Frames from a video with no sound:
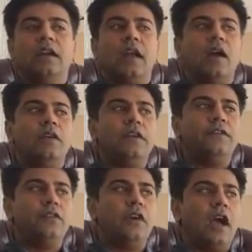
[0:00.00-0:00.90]
Now,
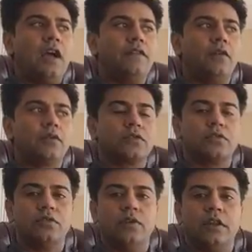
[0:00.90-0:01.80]
if you have
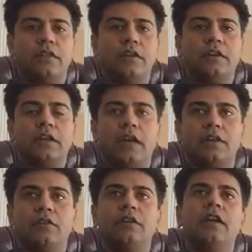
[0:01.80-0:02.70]
also a third
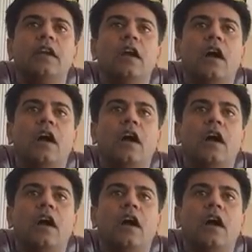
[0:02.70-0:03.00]
category